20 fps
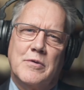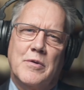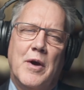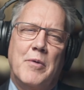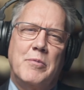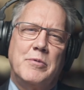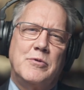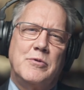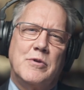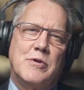
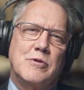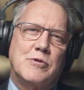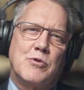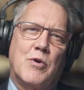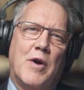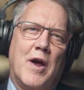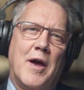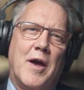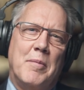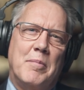How would you
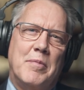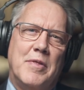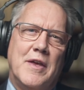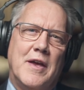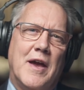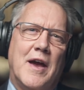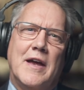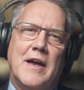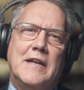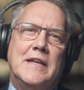describe
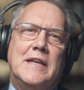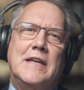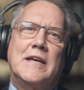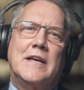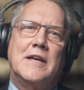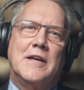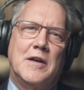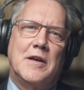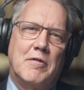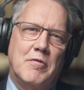the
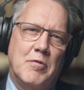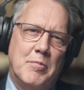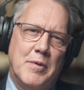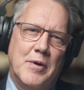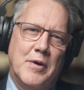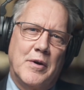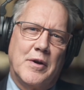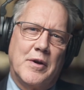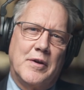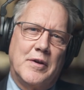idea of
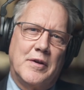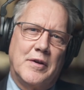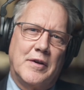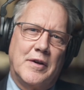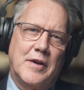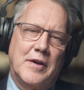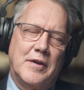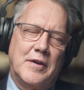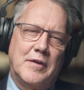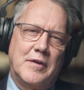America
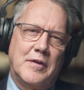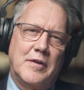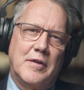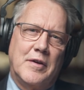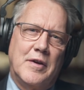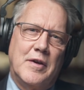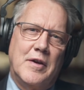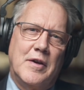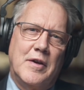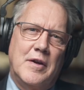and
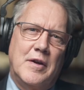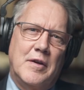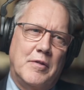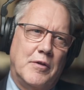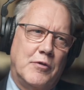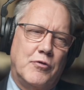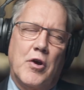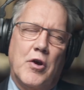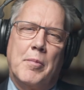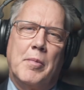
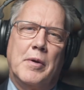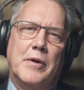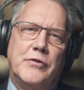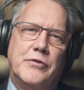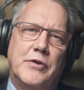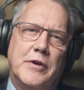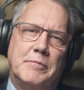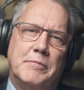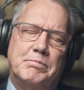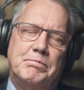the trouble
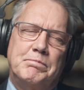it's in?